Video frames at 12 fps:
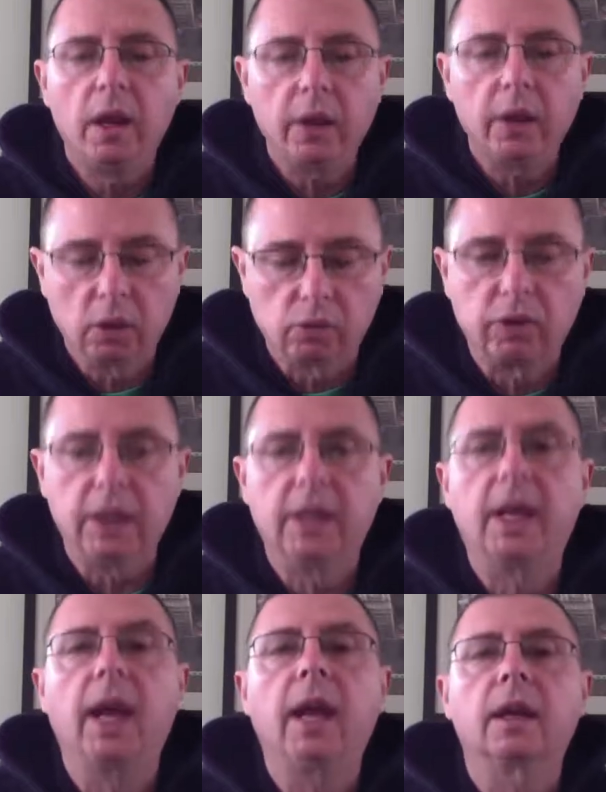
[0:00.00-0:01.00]
You'll
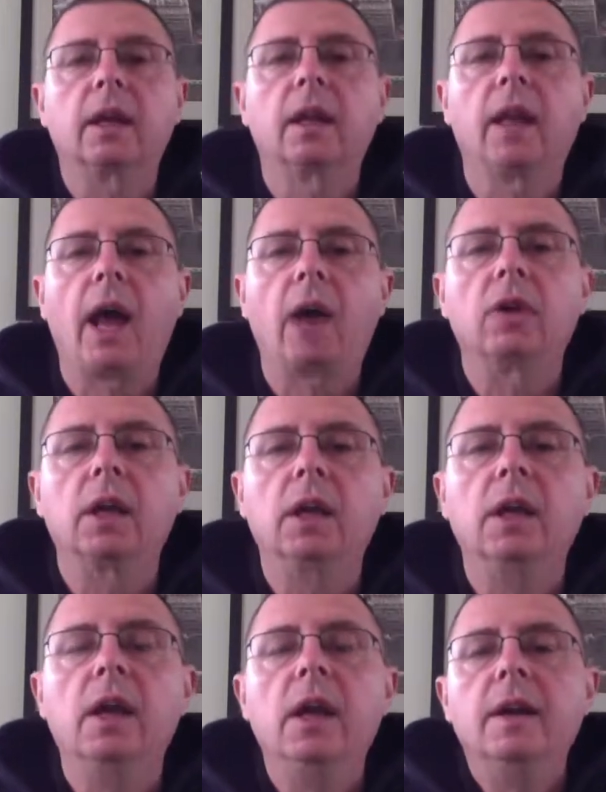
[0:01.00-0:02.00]
regain clarity.
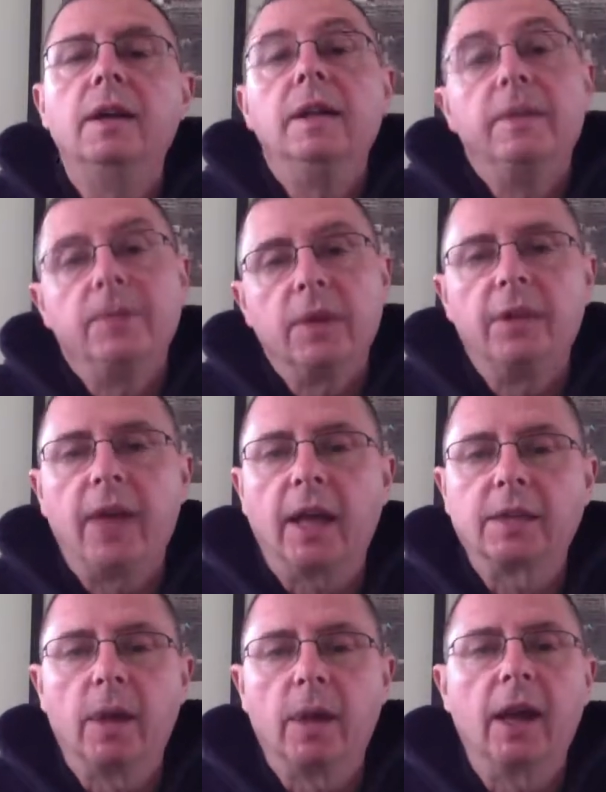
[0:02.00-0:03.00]

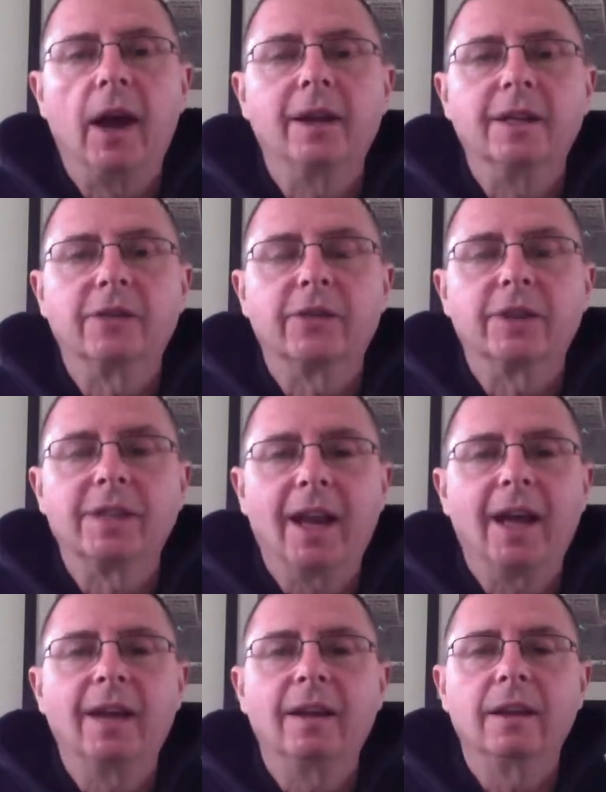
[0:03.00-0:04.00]
That's my guidance for
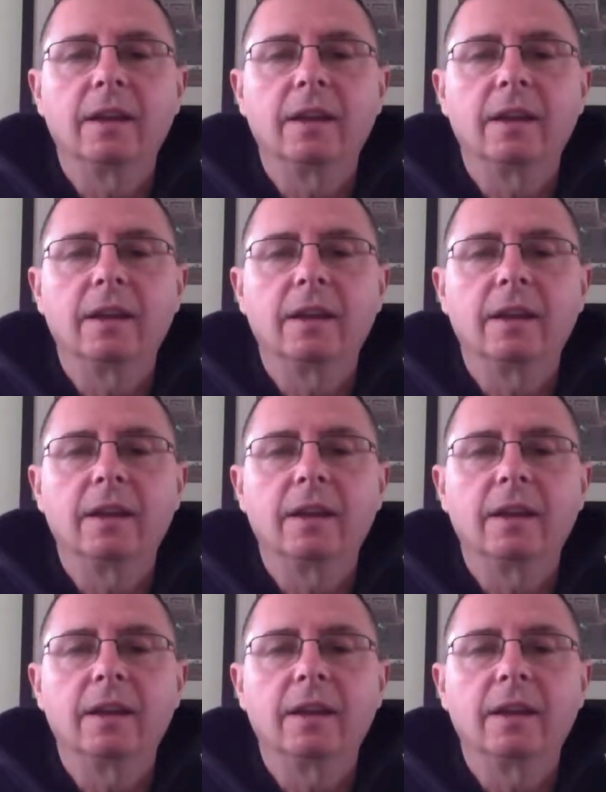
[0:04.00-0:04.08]
today.